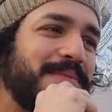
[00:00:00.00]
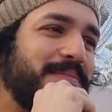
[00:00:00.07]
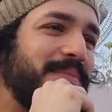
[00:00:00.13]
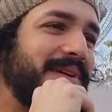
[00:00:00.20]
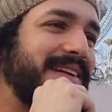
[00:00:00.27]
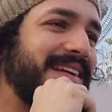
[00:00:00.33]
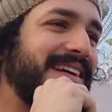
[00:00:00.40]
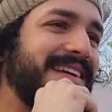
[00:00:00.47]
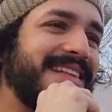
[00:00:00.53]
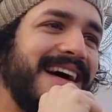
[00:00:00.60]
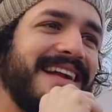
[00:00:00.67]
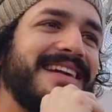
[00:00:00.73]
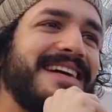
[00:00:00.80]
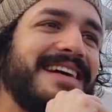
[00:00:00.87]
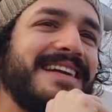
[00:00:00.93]
But in
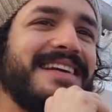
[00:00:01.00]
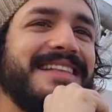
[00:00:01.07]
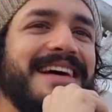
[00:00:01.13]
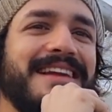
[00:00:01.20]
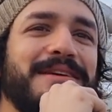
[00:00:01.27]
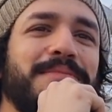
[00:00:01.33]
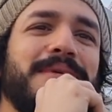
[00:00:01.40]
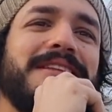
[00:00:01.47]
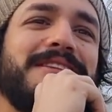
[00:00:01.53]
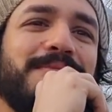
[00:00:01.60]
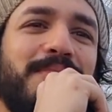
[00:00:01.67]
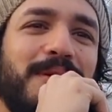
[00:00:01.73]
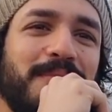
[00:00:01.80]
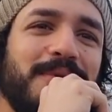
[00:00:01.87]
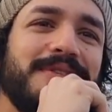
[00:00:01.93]
daniki minchi
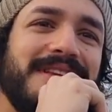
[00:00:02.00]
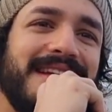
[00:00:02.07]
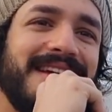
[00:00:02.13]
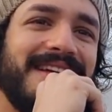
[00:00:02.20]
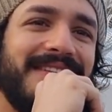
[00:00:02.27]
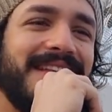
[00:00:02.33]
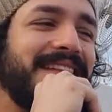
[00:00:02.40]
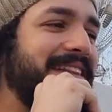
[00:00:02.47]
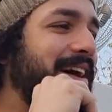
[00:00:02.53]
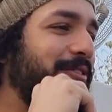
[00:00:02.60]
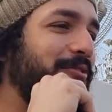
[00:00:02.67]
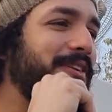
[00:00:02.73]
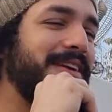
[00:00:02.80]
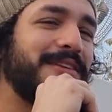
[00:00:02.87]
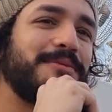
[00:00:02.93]
proposal edaithe
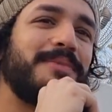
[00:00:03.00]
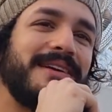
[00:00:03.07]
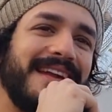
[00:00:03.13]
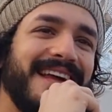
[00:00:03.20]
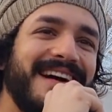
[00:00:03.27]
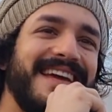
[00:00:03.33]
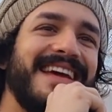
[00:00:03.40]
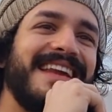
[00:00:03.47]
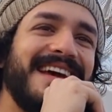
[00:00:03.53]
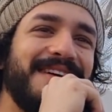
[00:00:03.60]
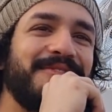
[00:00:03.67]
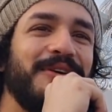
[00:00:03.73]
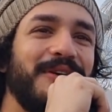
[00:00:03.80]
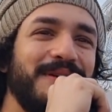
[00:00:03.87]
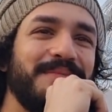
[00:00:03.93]
avvaledu. But luckily,
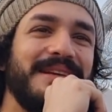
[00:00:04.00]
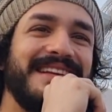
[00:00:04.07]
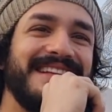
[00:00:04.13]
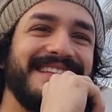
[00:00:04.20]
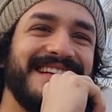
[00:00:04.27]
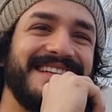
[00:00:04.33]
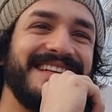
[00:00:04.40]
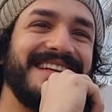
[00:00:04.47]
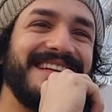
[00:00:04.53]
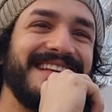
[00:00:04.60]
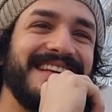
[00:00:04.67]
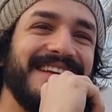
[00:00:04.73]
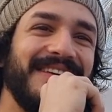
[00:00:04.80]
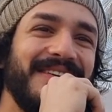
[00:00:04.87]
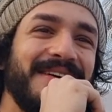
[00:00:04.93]
I've not been rejected till
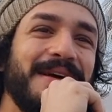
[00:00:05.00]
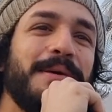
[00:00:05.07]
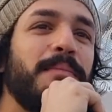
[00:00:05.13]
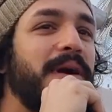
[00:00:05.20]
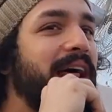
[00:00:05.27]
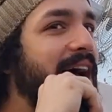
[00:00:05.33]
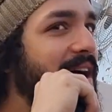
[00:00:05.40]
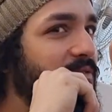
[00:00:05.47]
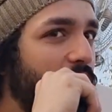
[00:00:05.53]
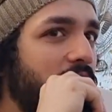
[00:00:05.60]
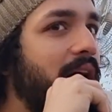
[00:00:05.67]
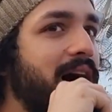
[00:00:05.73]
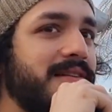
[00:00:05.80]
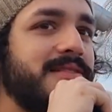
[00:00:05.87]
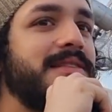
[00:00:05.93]
now. But I have not
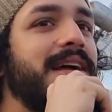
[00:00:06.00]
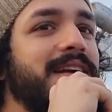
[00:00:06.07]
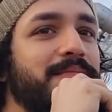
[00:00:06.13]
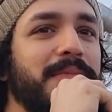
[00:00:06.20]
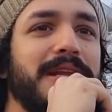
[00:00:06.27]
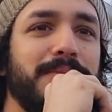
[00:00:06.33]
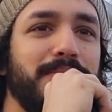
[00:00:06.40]
asked that many